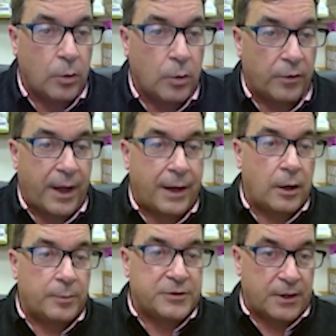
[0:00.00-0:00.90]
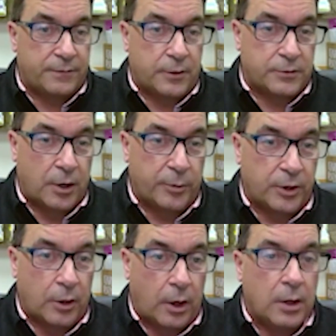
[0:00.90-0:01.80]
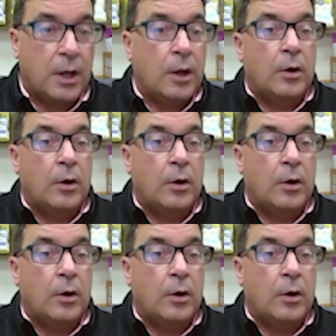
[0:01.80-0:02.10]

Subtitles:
will that upset their tummy at all?